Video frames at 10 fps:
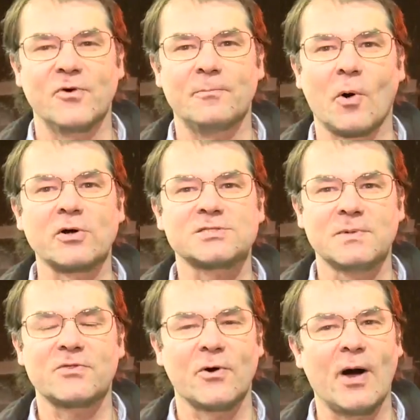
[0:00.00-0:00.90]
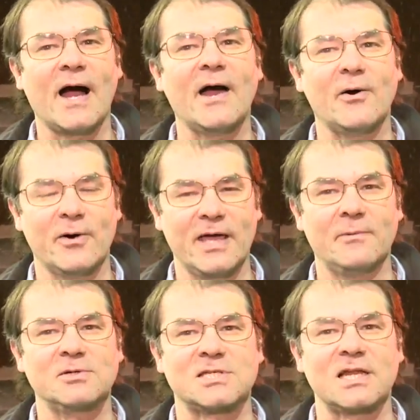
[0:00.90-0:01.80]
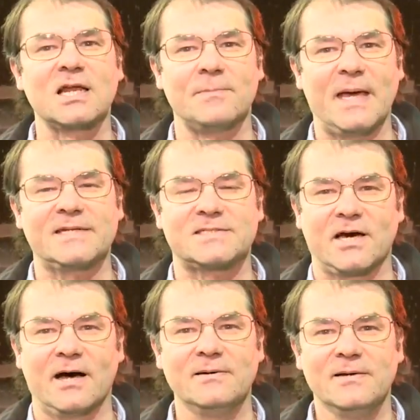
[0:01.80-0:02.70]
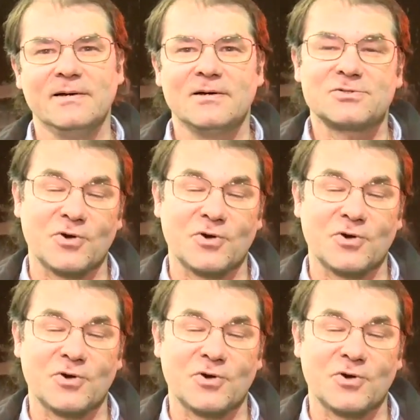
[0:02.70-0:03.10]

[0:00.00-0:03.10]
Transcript: from Portsmouth, John Whitaker is a professor at Shawnee State